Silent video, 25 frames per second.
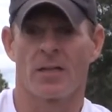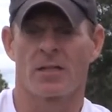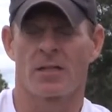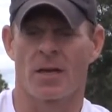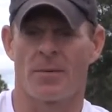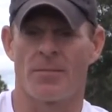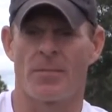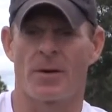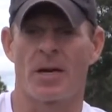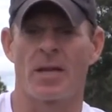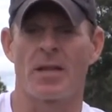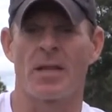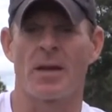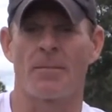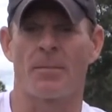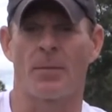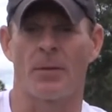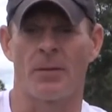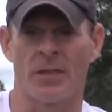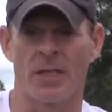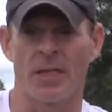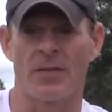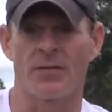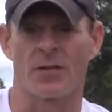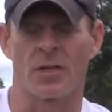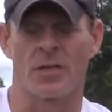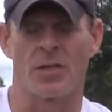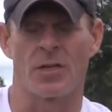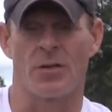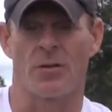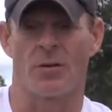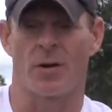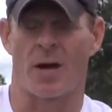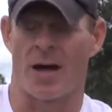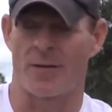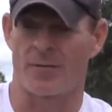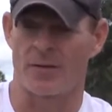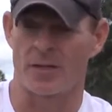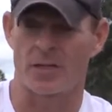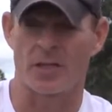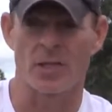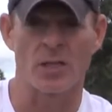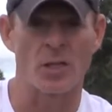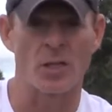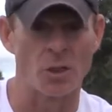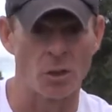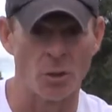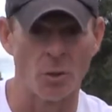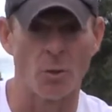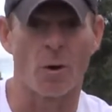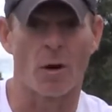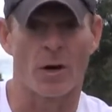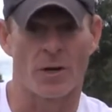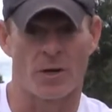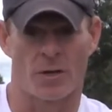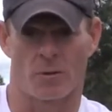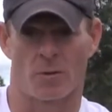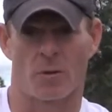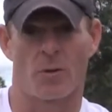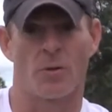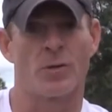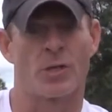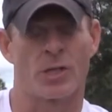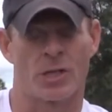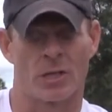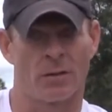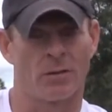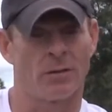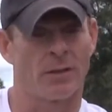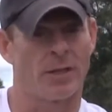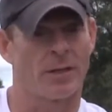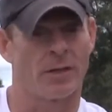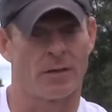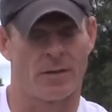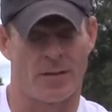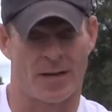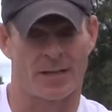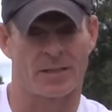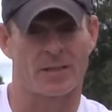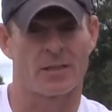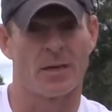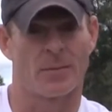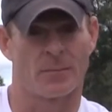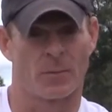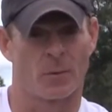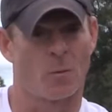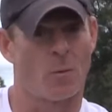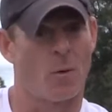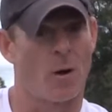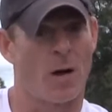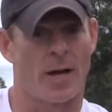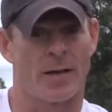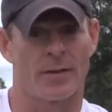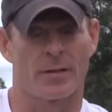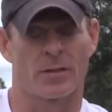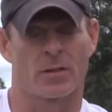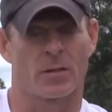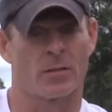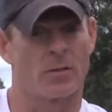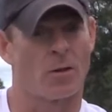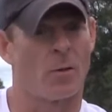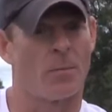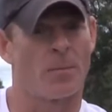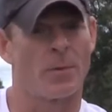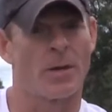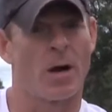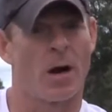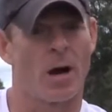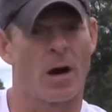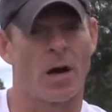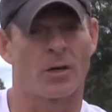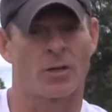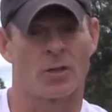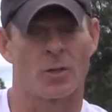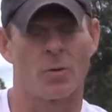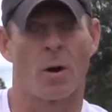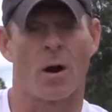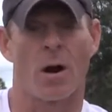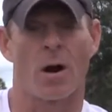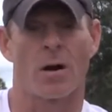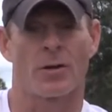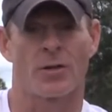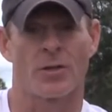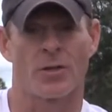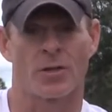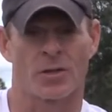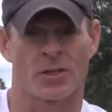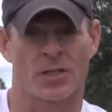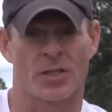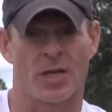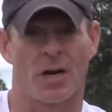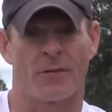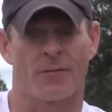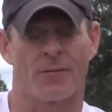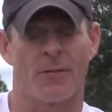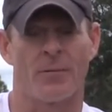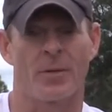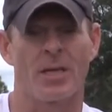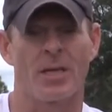Somebody that believes in you. Obviously, you are your own cheerleader. That's number one. So don't be too hard on yourself, and be